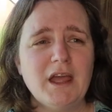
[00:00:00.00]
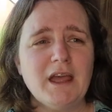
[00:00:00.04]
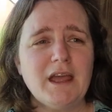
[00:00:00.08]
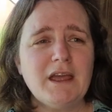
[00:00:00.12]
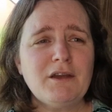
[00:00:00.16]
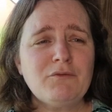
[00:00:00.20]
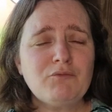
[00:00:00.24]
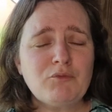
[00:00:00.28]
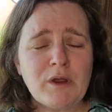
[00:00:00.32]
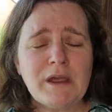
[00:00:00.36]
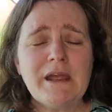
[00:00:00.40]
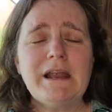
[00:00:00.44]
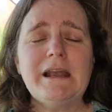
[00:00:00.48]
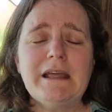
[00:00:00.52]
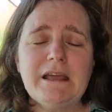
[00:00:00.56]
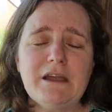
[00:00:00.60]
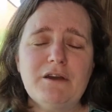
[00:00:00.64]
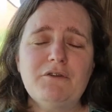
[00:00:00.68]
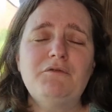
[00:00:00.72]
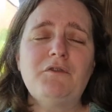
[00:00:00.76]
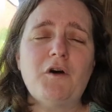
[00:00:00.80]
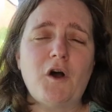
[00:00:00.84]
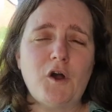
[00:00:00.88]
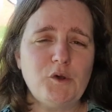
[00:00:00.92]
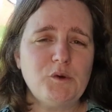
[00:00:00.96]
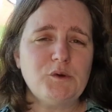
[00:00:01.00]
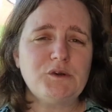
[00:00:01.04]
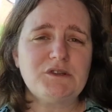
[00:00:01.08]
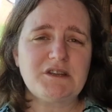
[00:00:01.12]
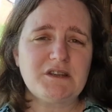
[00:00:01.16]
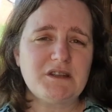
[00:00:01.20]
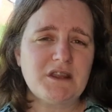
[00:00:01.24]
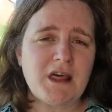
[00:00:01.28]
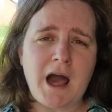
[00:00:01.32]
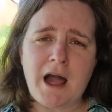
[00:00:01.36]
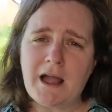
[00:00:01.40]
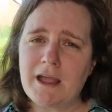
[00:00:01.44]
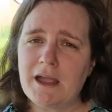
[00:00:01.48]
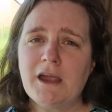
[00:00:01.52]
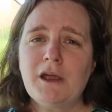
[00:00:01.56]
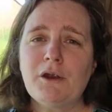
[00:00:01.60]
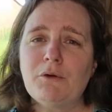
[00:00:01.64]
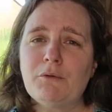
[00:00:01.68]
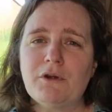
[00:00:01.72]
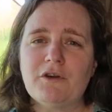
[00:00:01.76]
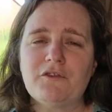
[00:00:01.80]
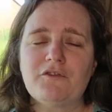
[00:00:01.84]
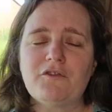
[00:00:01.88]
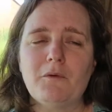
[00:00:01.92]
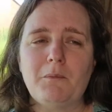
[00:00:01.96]
it really evoked that
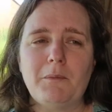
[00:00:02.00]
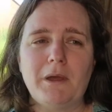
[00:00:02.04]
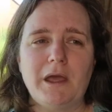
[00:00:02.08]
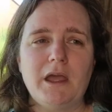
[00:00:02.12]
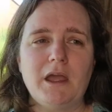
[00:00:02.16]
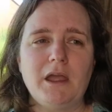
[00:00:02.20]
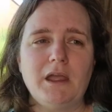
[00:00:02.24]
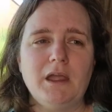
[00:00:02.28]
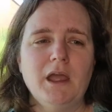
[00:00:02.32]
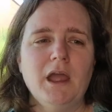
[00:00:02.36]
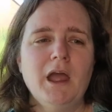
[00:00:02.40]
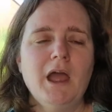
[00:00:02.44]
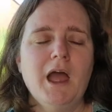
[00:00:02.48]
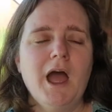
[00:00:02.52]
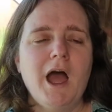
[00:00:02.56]
era for me.